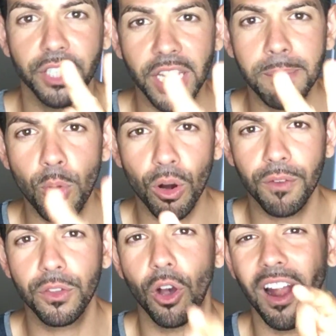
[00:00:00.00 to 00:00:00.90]
more of you
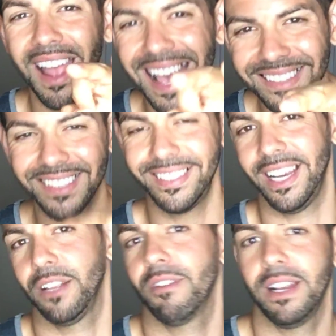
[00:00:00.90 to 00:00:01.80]
are hesitating
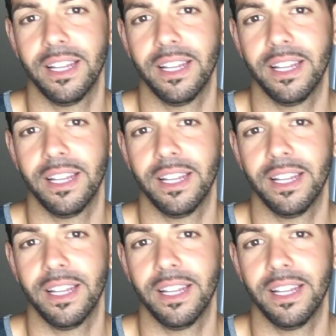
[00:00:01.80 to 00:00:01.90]
right now.